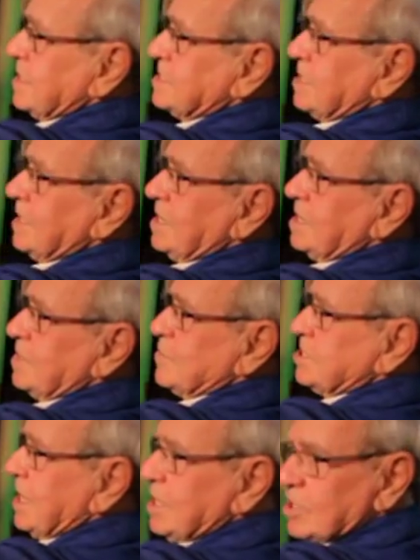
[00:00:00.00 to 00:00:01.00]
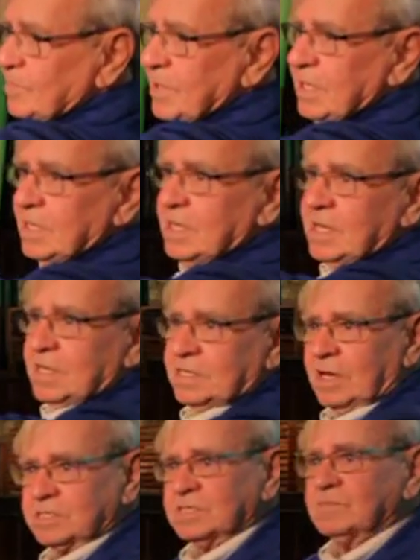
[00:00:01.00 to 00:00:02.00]
the side of the machine up here,
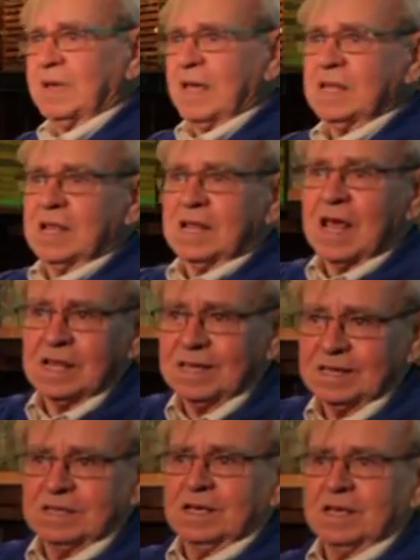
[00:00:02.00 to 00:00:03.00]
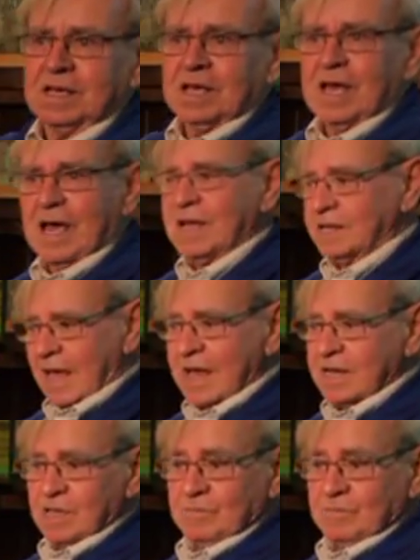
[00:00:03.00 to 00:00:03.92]
Dawson, Payne and Elliott. And any